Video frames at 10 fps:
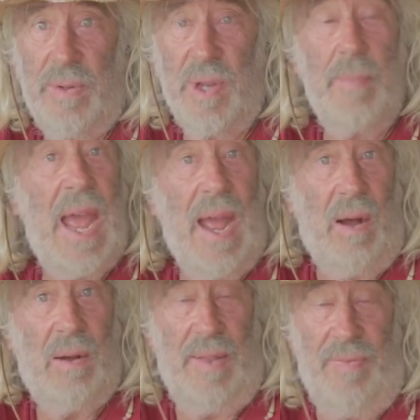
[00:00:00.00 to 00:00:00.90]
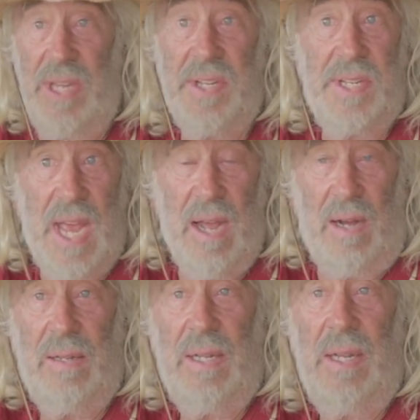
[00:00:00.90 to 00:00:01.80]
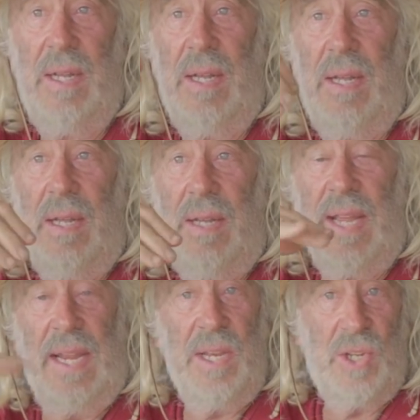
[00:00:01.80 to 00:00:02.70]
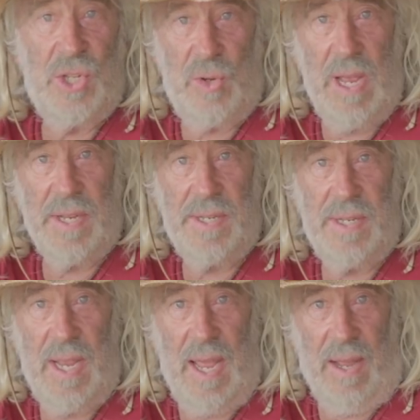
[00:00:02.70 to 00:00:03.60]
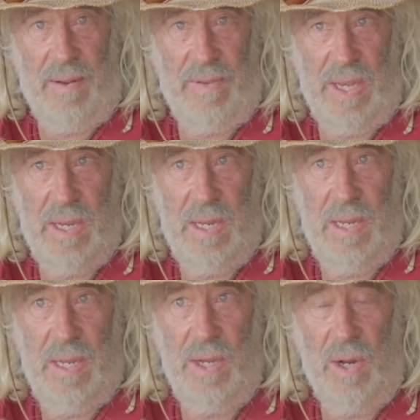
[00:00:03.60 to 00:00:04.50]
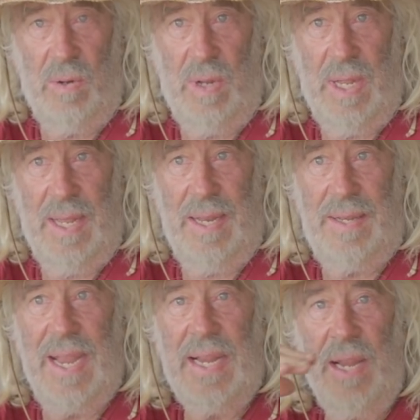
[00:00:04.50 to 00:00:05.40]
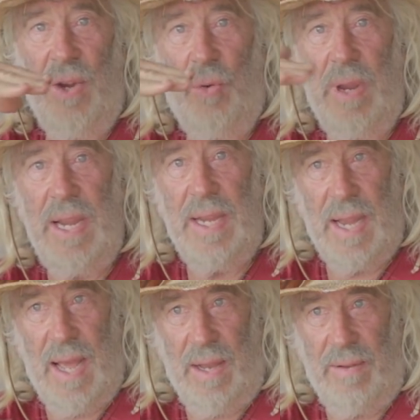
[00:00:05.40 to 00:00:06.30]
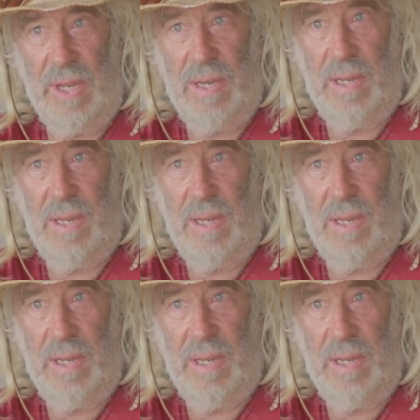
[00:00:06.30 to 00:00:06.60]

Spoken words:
somehow, and this is how, taking stress out of it, taking greed out of it.